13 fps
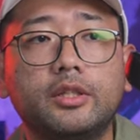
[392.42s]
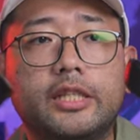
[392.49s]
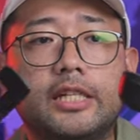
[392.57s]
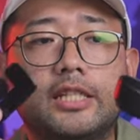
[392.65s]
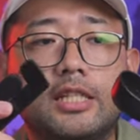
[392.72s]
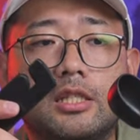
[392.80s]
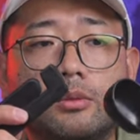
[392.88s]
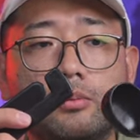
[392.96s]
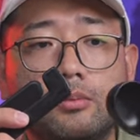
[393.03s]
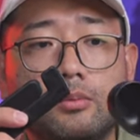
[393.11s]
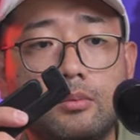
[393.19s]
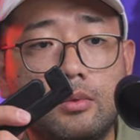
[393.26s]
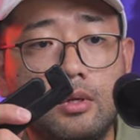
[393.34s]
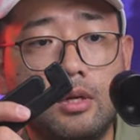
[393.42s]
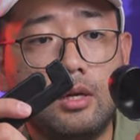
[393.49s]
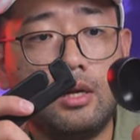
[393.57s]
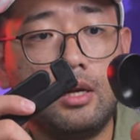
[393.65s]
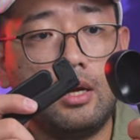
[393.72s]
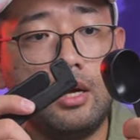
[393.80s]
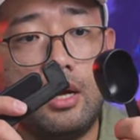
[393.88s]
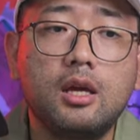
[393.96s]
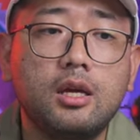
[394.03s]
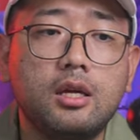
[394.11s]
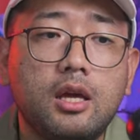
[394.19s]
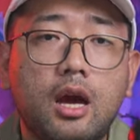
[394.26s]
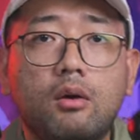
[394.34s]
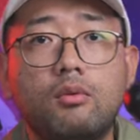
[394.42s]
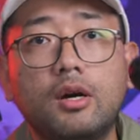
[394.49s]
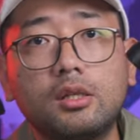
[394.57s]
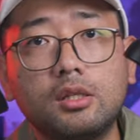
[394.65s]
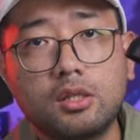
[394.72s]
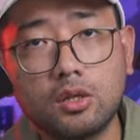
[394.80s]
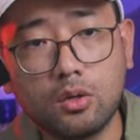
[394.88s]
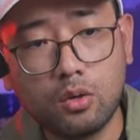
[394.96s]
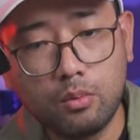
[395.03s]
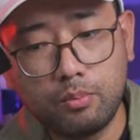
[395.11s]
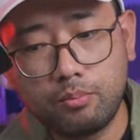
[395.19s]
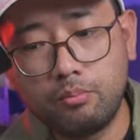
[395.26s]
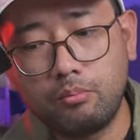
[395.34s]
This is, yeah, 1 scoop